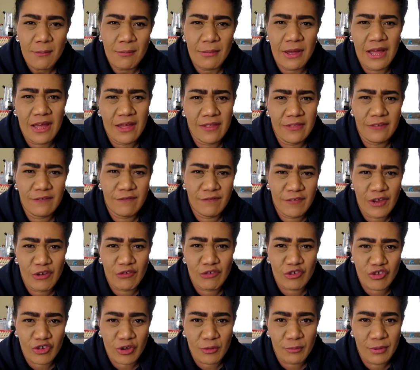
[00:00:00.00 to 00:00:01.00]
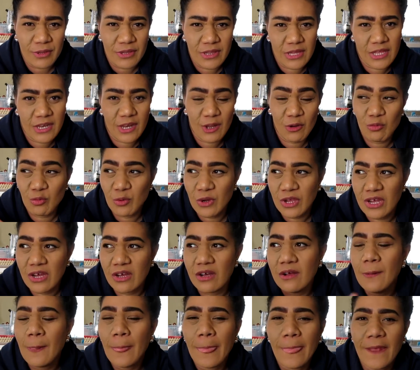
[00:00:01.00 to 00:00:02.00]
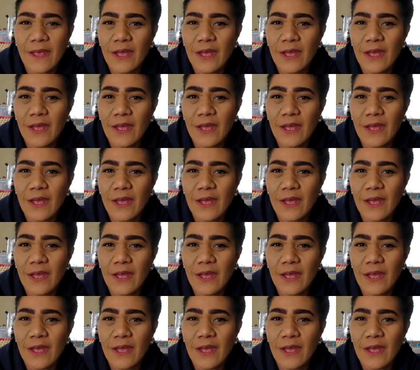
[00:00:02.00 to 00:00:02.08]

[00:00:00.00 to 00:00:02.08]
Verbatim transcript: my other favorite jumper that I wear,